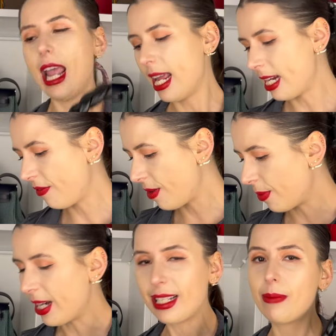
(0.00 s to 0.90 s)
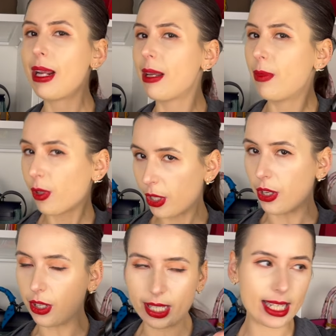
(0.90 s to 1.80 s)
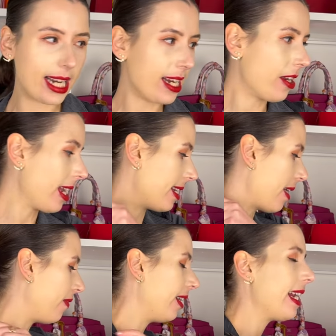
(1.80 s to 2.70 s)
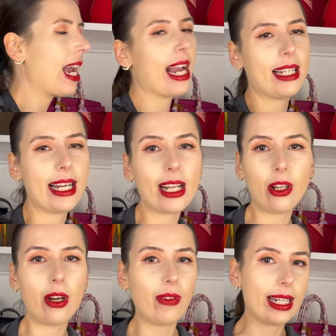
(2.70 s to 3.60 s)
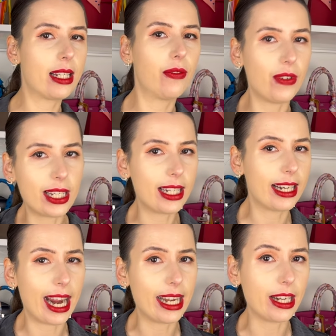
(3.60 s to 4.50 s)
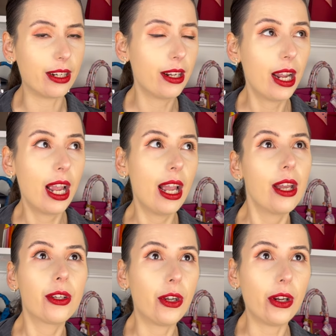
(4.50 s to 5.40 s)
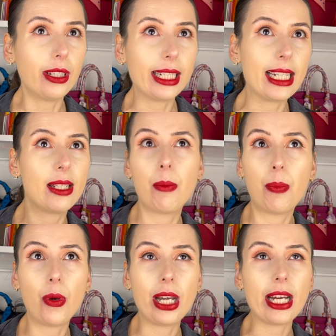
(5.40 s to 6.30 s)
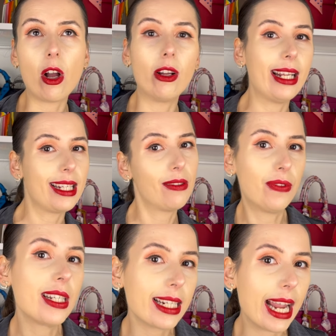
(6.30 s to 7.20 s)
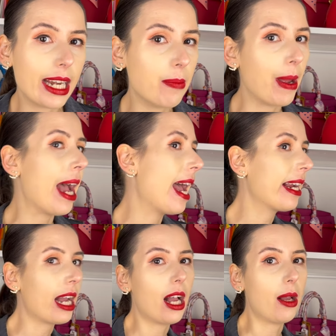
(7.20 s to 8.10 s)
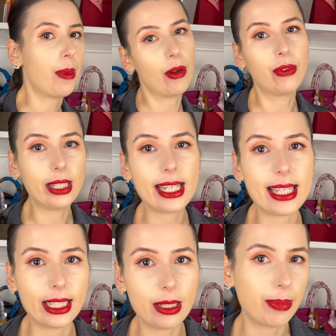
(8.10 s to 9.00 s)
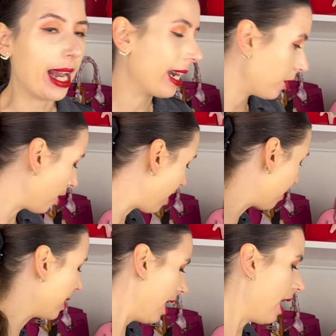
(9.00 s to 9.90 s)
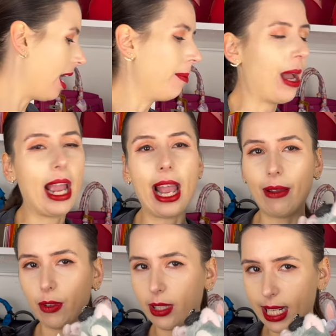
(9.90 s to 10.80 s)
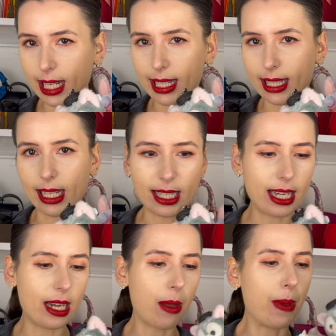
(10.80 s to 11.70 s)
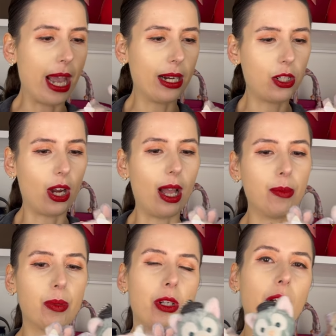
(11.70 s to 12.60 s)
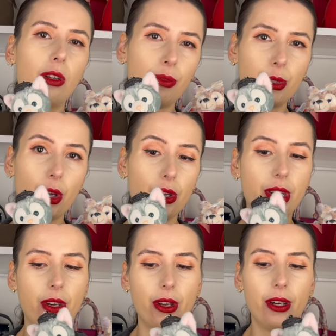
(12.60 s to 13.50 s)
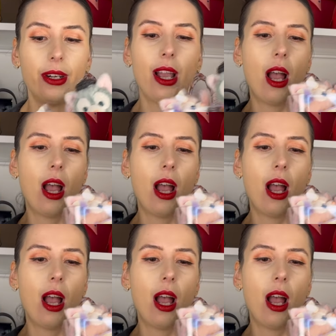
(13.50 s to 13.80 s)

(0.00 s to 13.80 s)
And if you wanted to make it more cutesy, you can definitely, I see a lot of like sophisticated girlies putting on their sophisticated bag a really silly bag charm, and I have all these like Disney bag charms which I got from Tokyo.